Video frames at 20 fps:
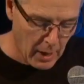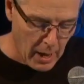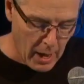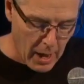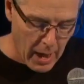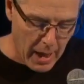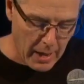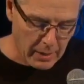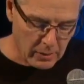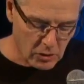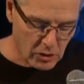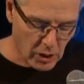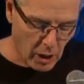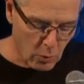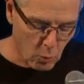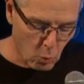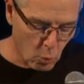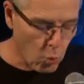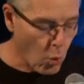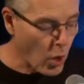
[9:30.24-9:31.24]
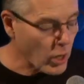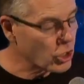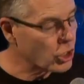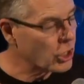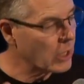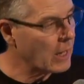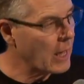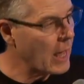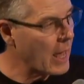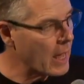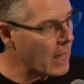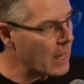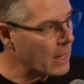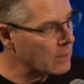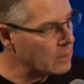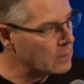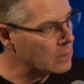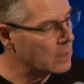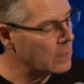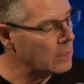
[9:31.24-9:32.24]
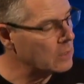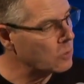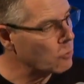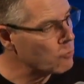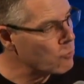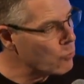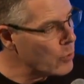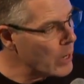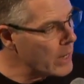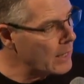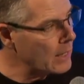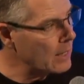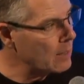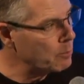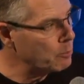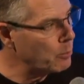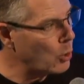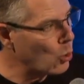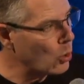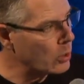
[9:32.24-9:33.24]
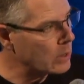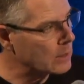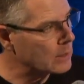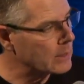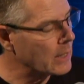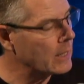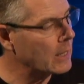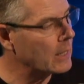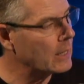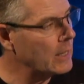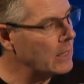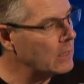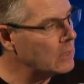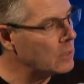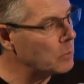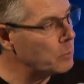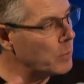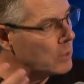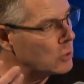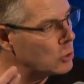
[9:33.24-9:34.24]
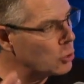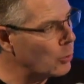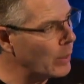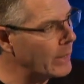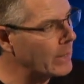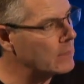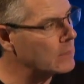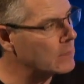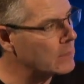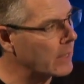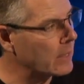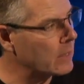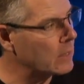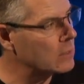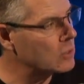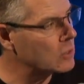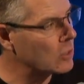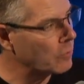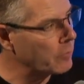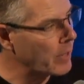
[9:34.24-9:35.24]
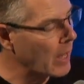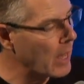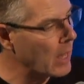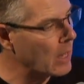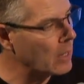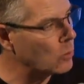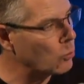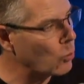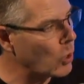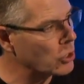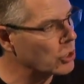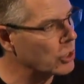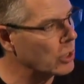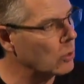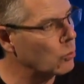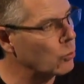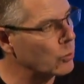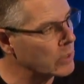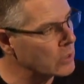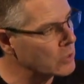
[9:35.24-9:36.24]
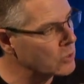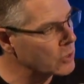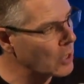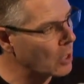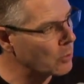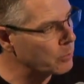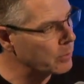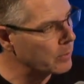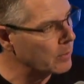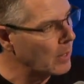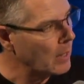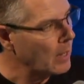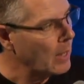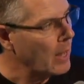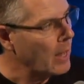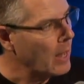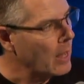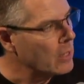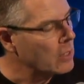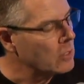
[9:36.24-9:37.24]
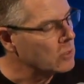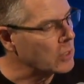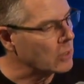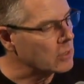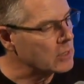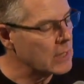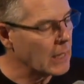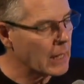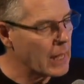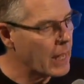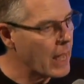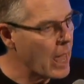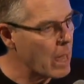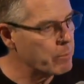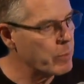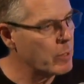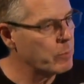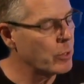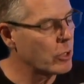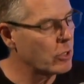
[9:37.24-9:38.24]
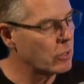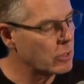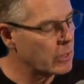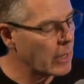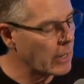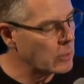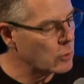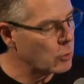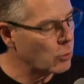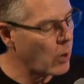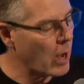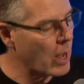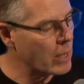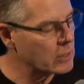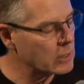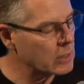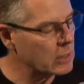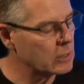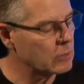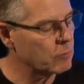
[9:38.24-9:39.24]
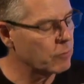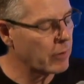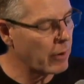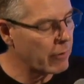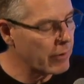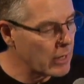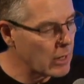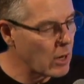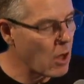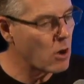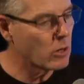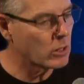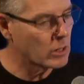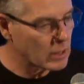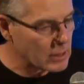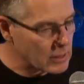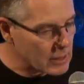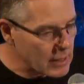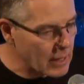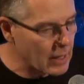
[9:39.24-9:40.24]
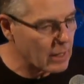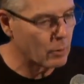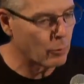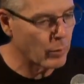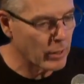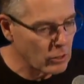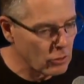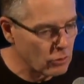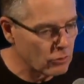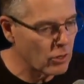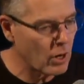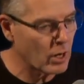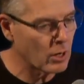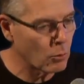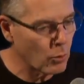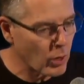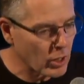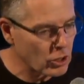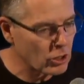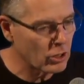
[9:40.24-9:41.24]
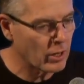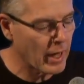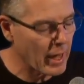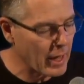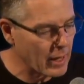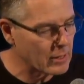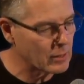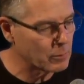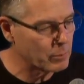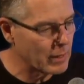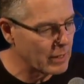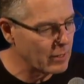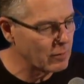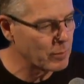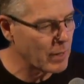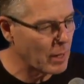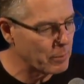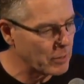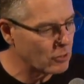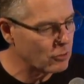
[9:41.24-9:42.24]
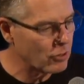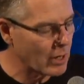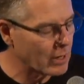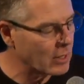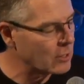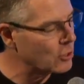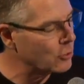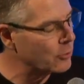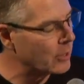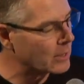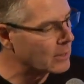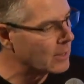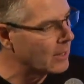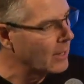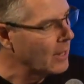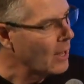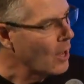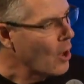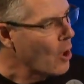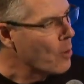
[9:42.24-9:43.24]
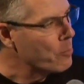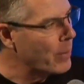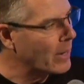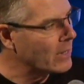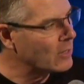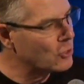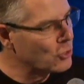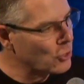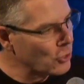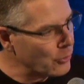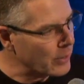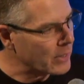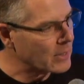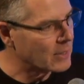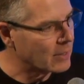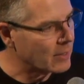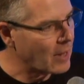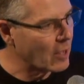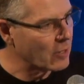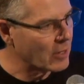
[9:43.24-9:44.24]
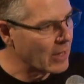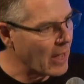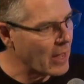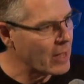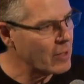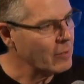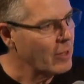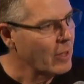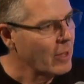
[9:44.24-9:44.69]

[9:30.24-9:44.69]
And so washing hands is really important, and it needs to be 20 seconds of hand washing with soap. So singing happy birthday twice is very long to sing when you're trying to wash your hands. Believe me, I've been trying to do it. But do it, okay?